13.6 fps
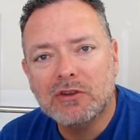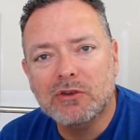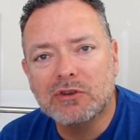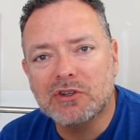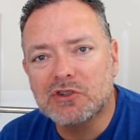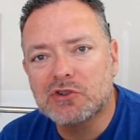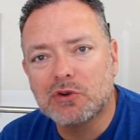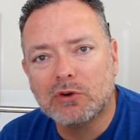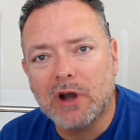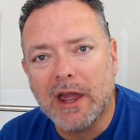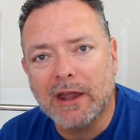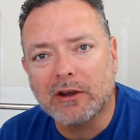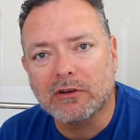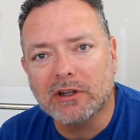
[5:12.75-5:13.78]
you can shore
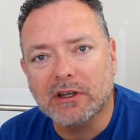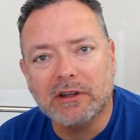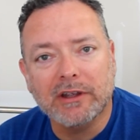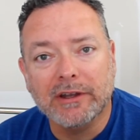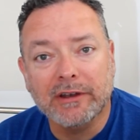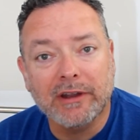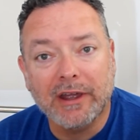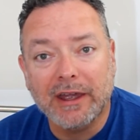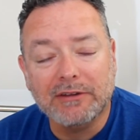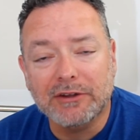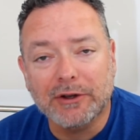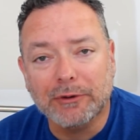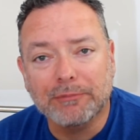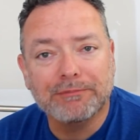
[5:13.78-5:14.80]
anchor it in,
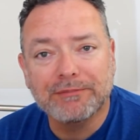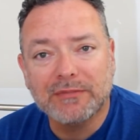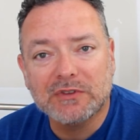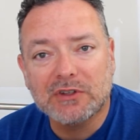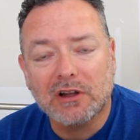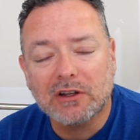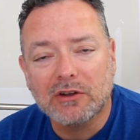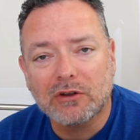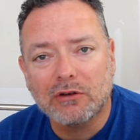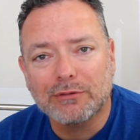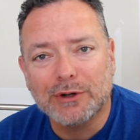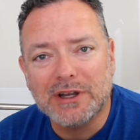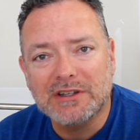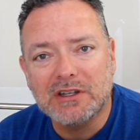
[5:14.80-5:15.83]
you know, a little
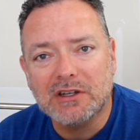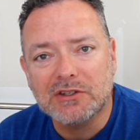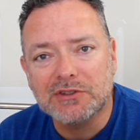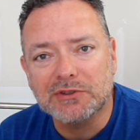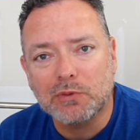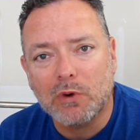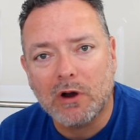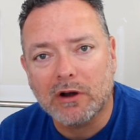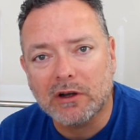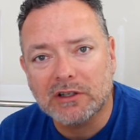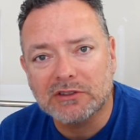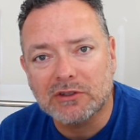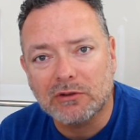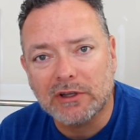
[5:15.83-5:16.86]
over 18 inches of water
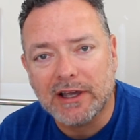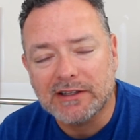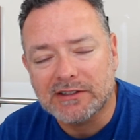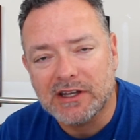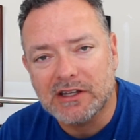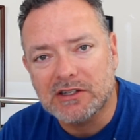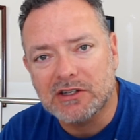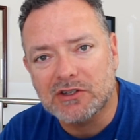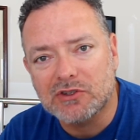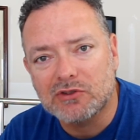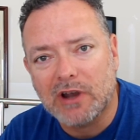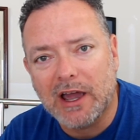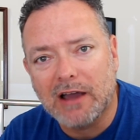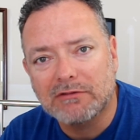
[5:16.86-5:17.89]
because it only has an 18-inch
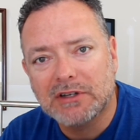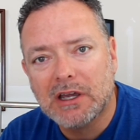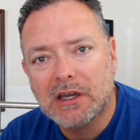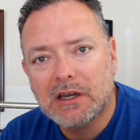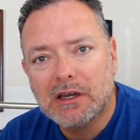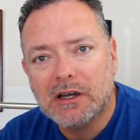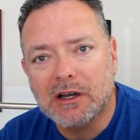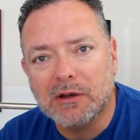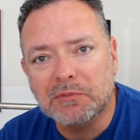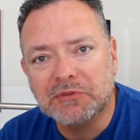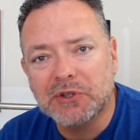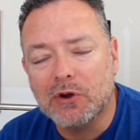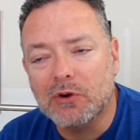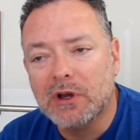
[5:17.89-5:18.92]
draft.
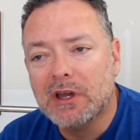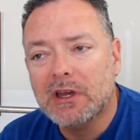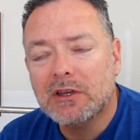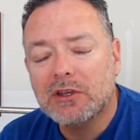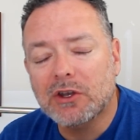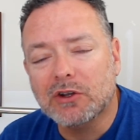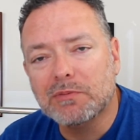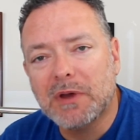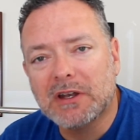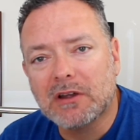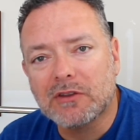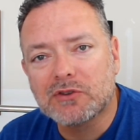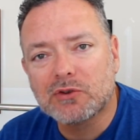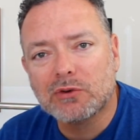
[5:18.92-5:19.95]
So, you know,
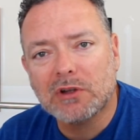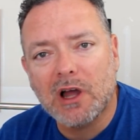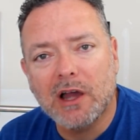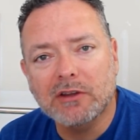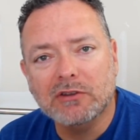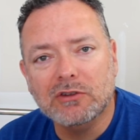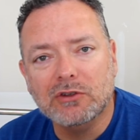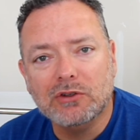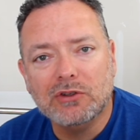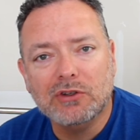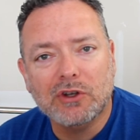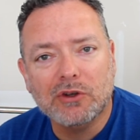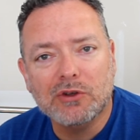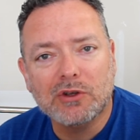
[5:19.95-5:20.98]
depending on the shoreline,
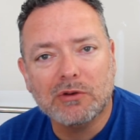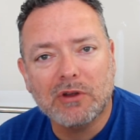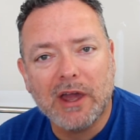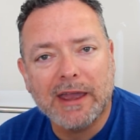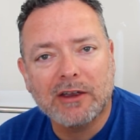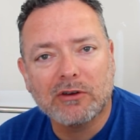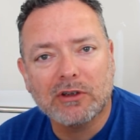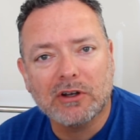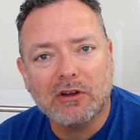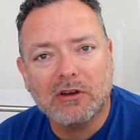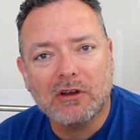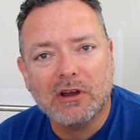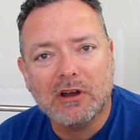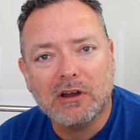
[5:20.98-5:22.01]
you know, you can anchor
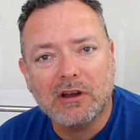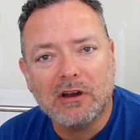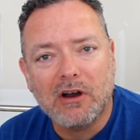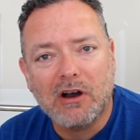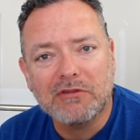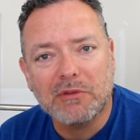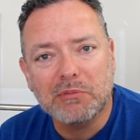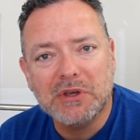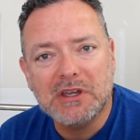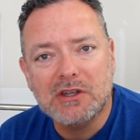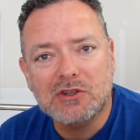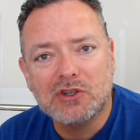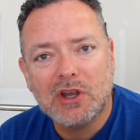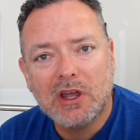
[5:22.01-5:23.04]
it off the
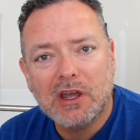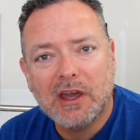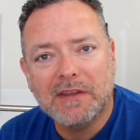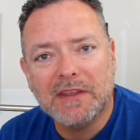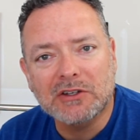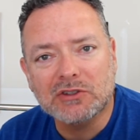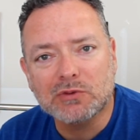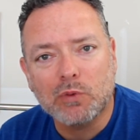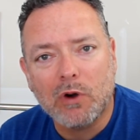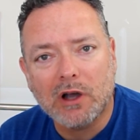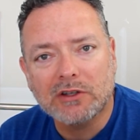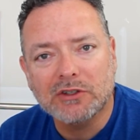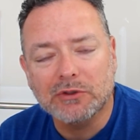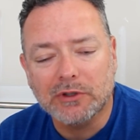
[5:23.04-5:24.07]
beach and then just
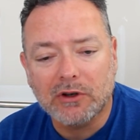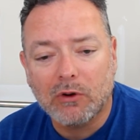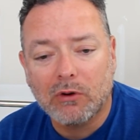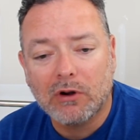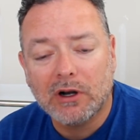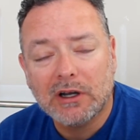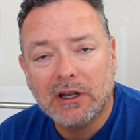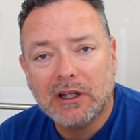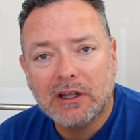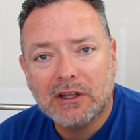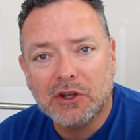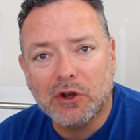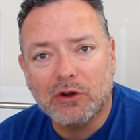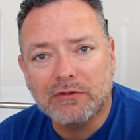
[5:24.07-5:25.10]
walk to it. Or,
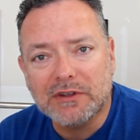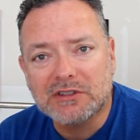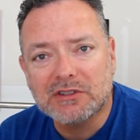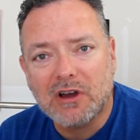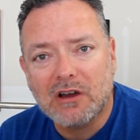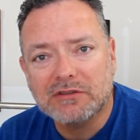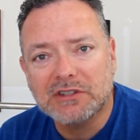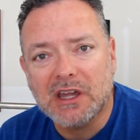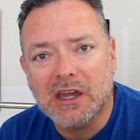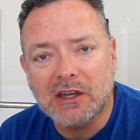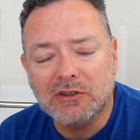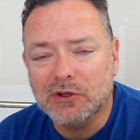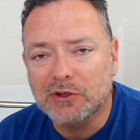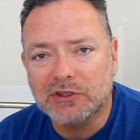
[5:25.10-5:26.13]
you know, if it's soft
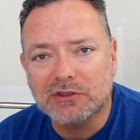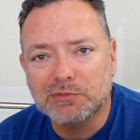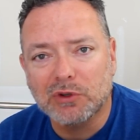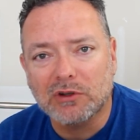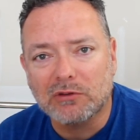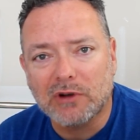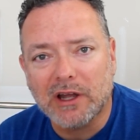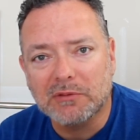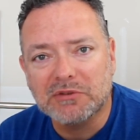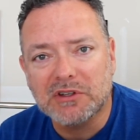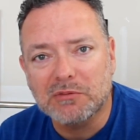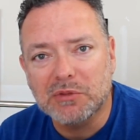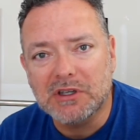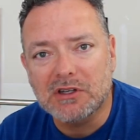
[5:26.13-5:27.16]
sand, you can just pull it right up
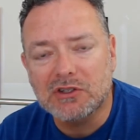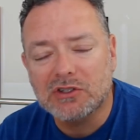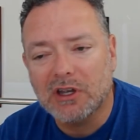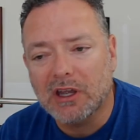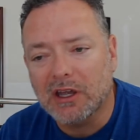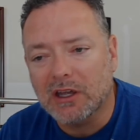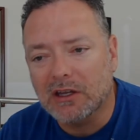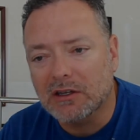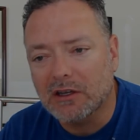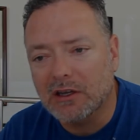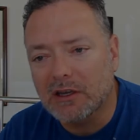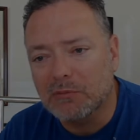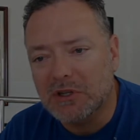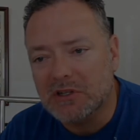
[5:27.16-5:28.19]
to the beach
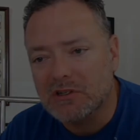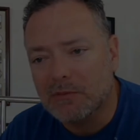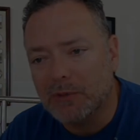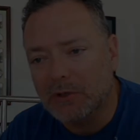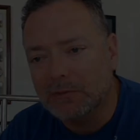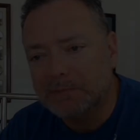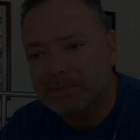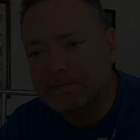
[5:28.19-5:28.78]
and beach the boat.